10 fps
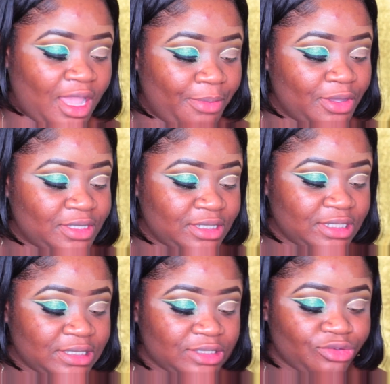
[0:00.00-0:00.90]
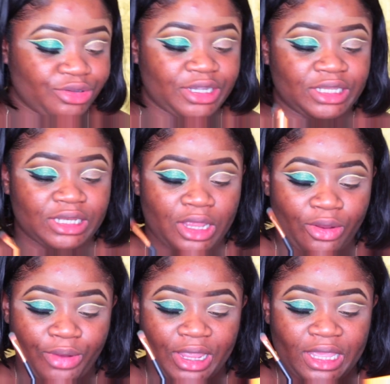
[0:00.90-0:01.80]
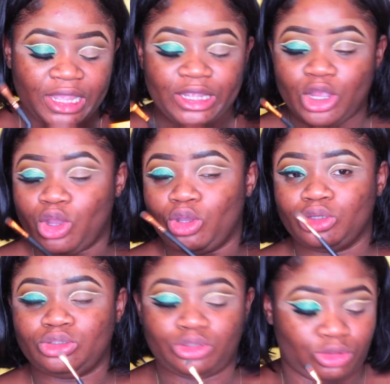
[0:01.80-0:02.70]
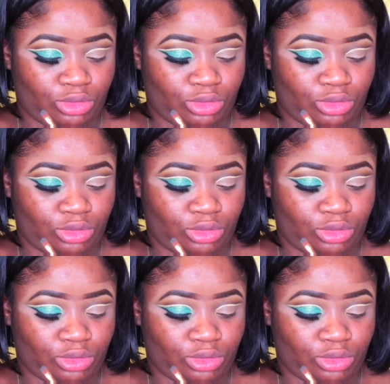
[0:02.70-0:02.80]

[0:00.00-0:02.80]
I'm using this green right here called